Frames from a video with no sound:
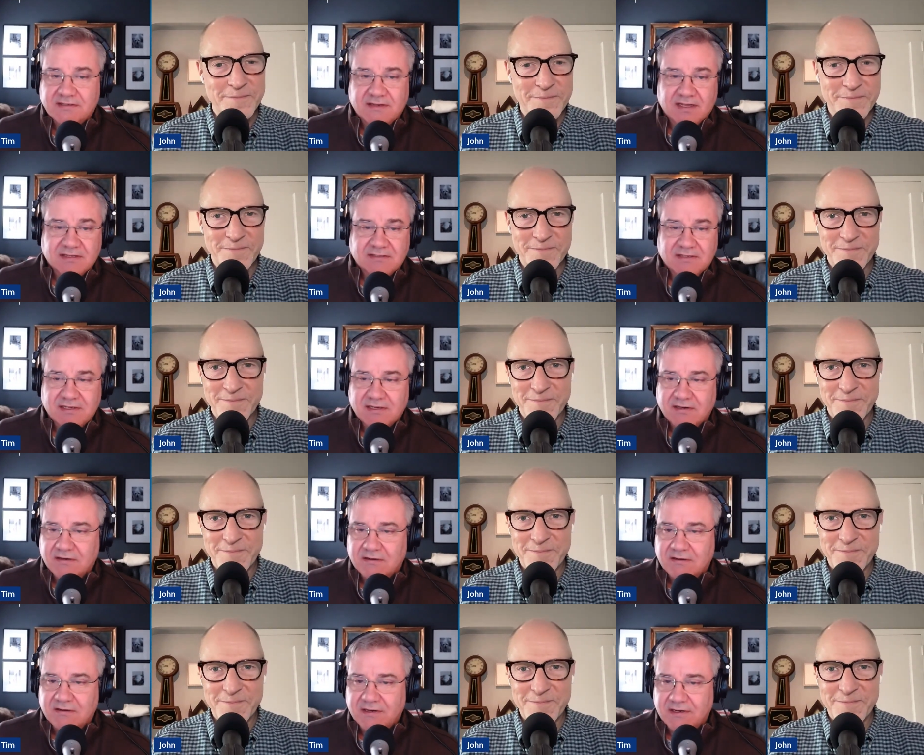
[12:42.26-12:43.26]
Speaker 1: as they are
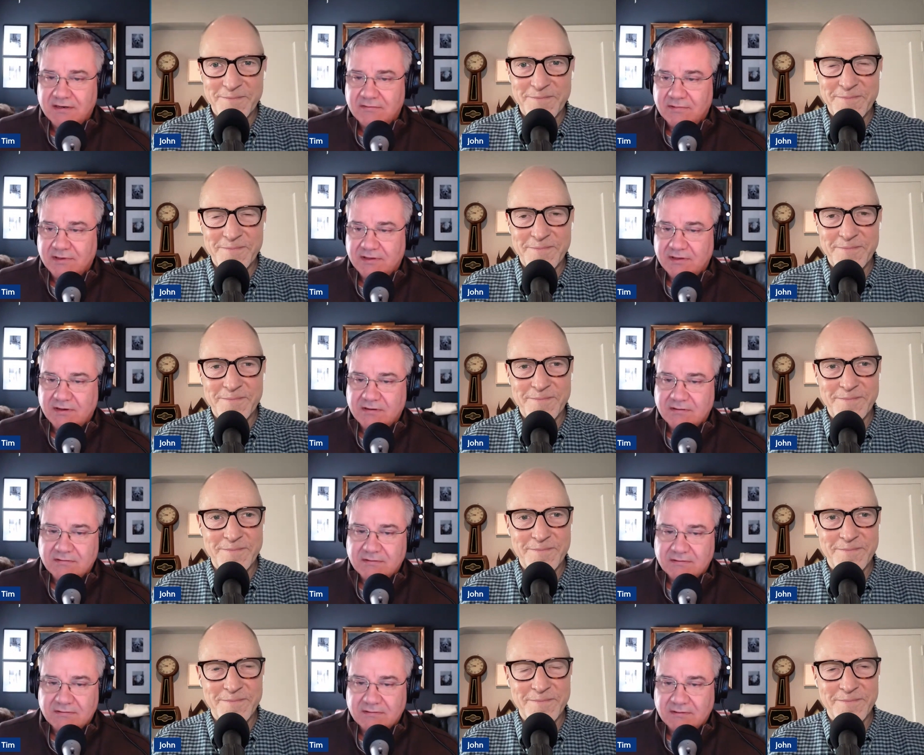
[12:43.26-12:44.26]
here with our,
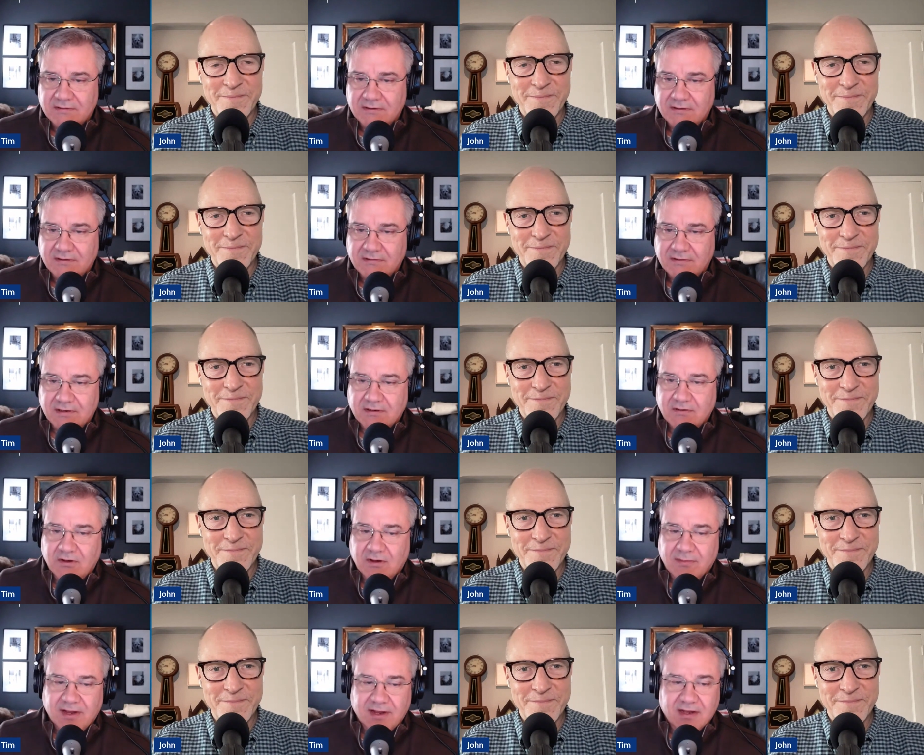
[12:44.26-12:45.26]
our uh, Caught
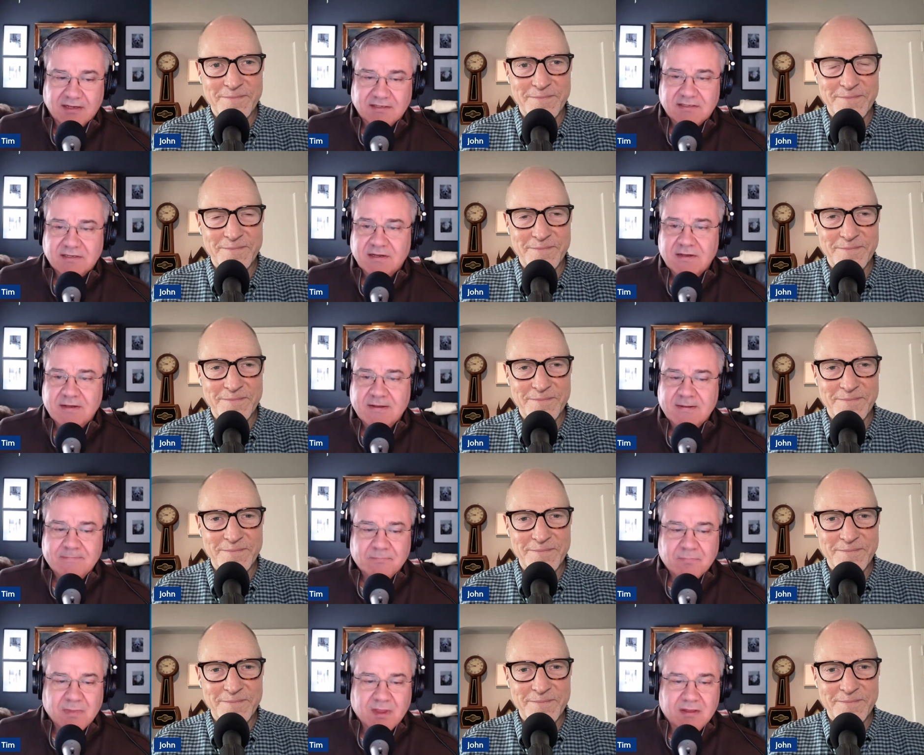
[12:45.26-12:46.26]
My Eyes.
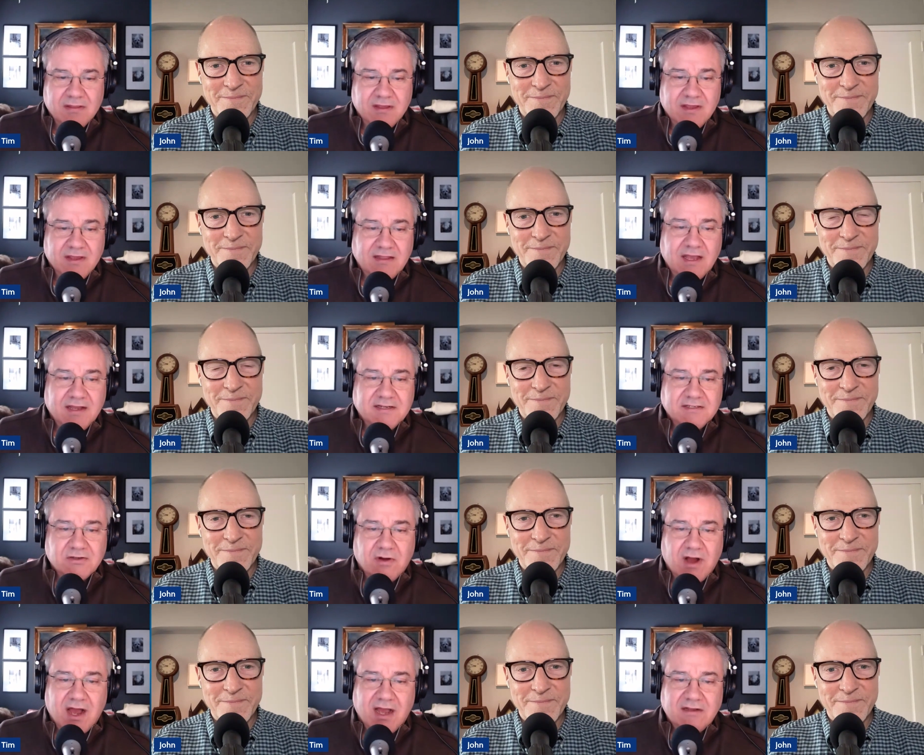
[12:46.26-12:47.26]
The headline is,
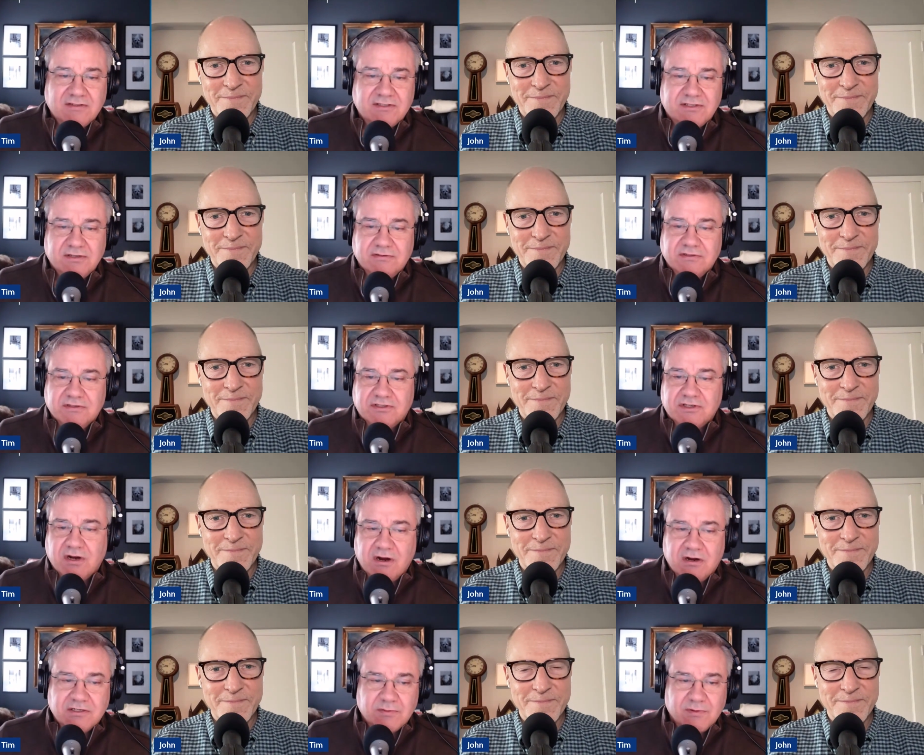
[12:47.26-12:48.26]
Ohio student
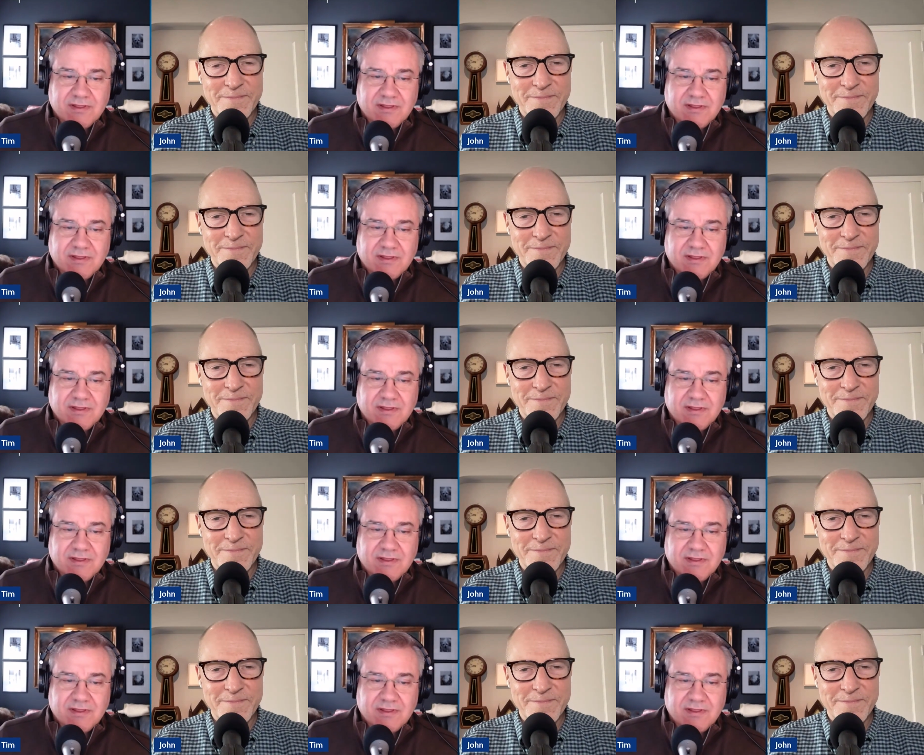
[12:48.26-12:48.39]
charged with